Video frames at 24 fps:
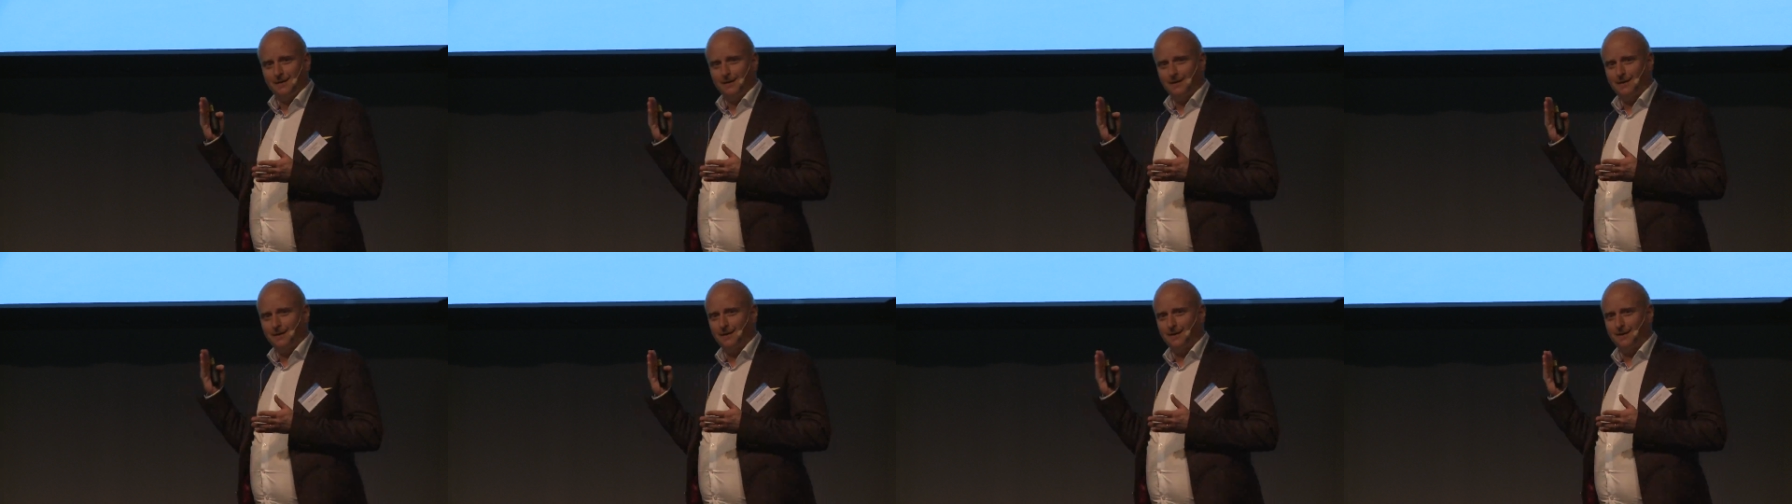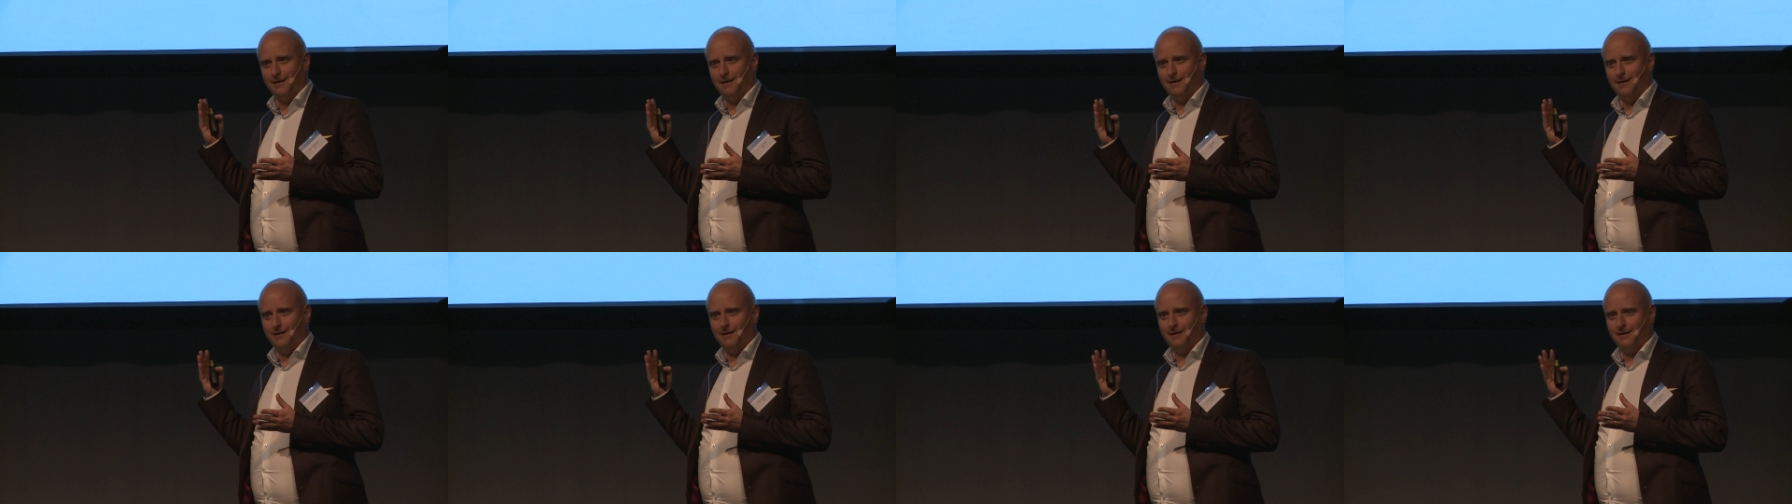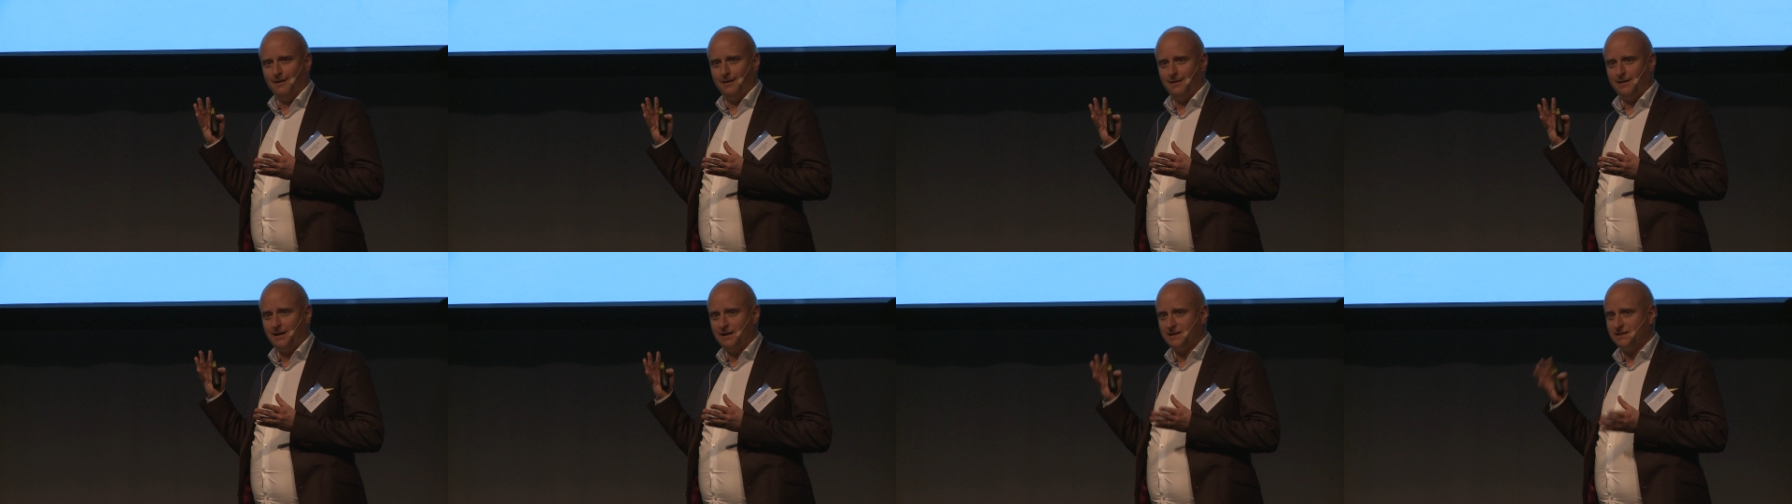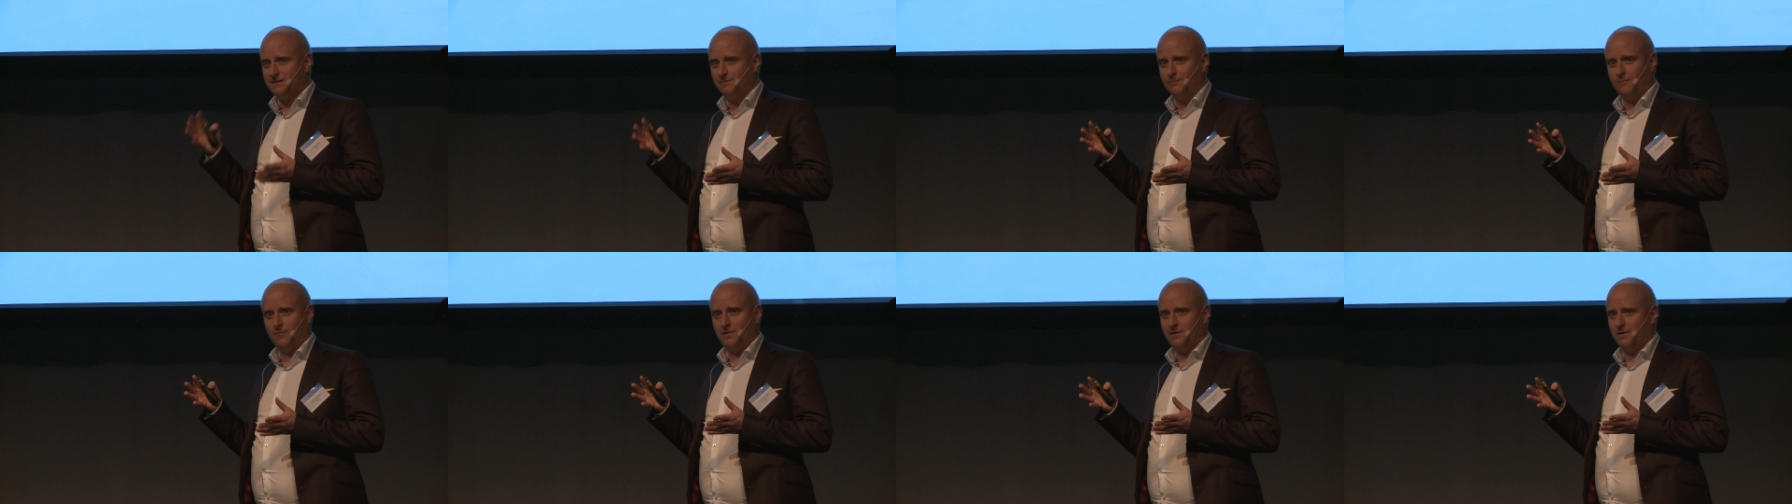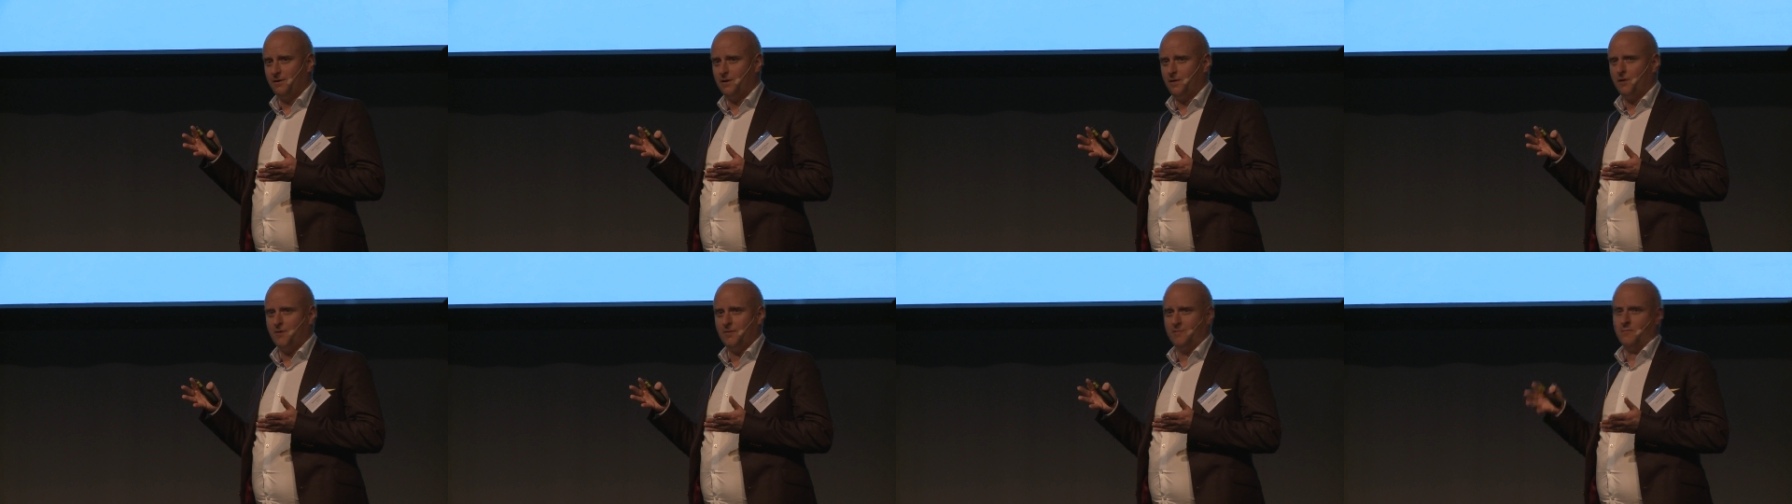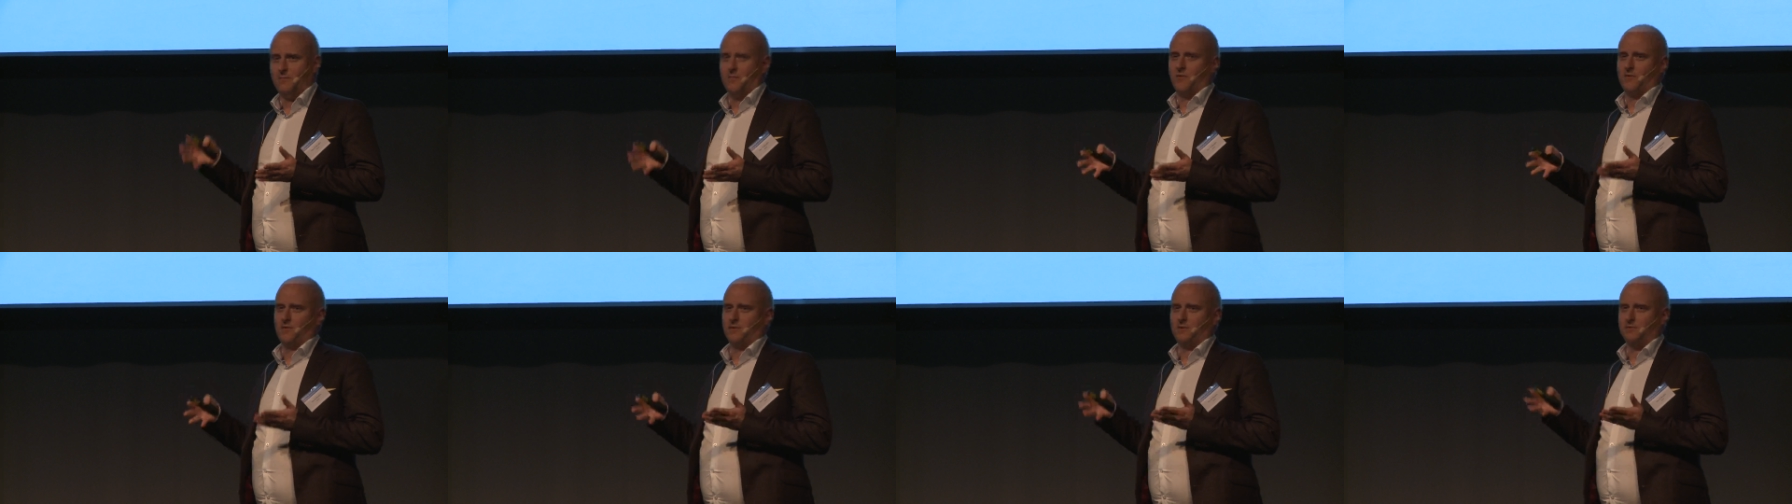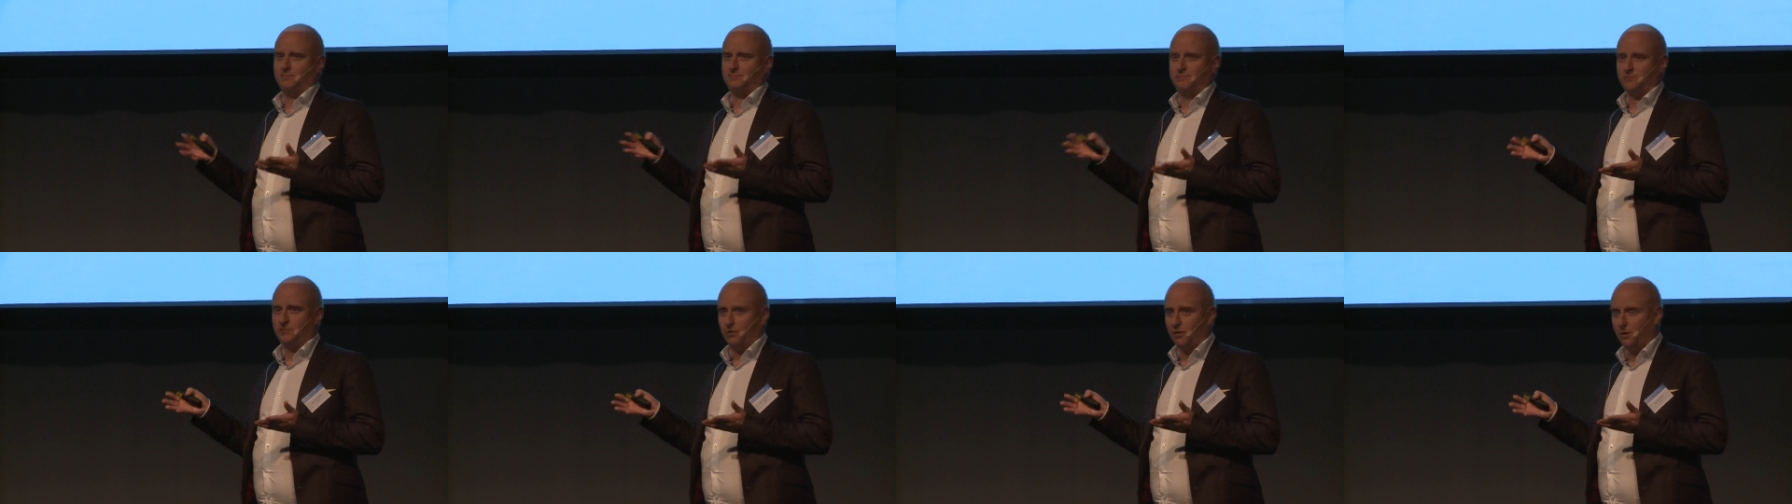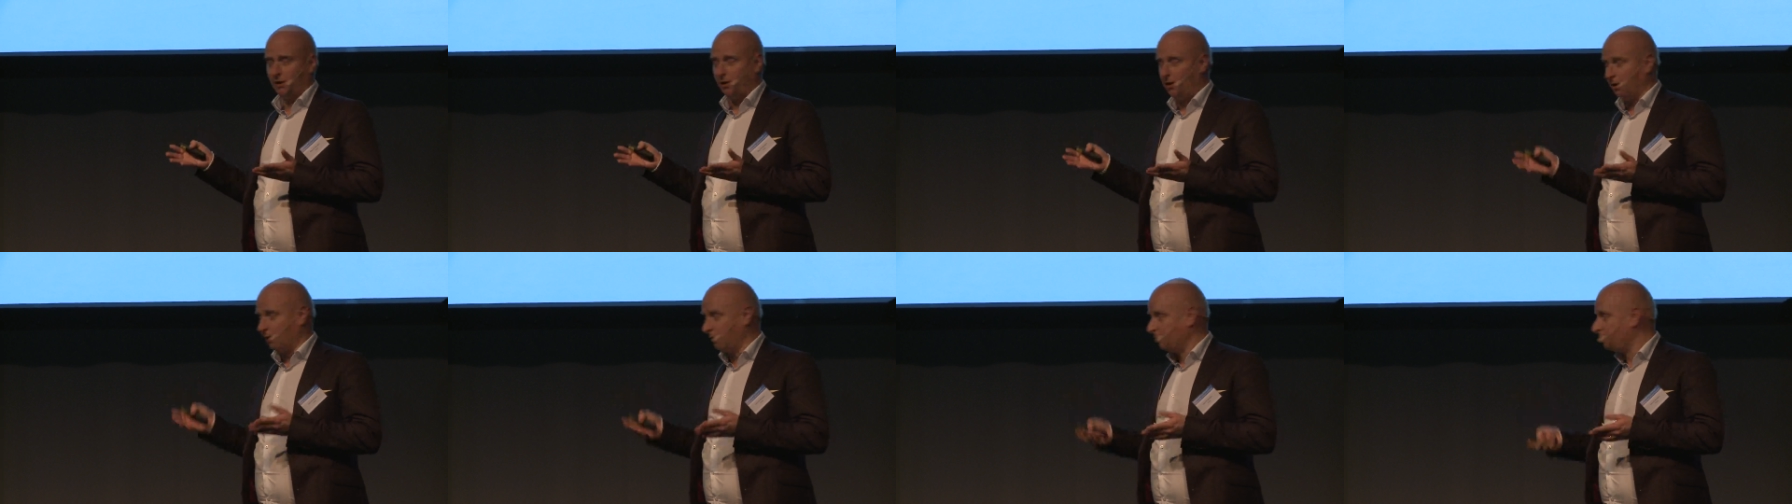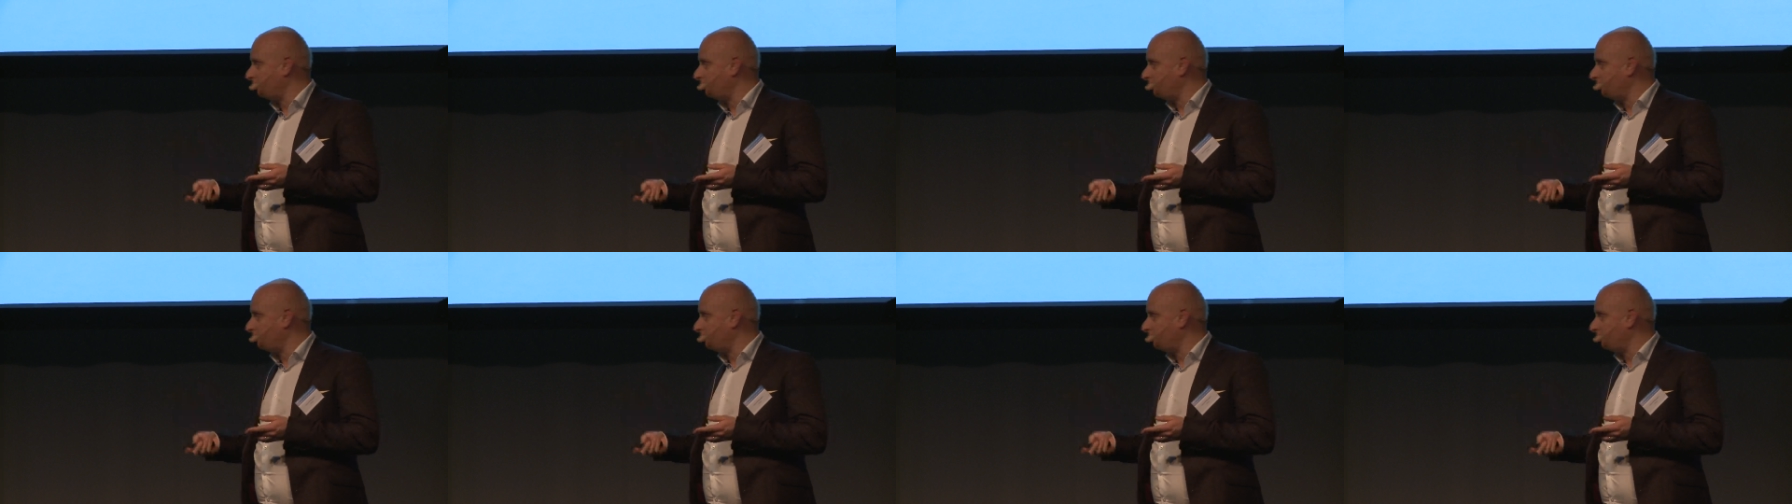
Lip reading: there's no more tall oil,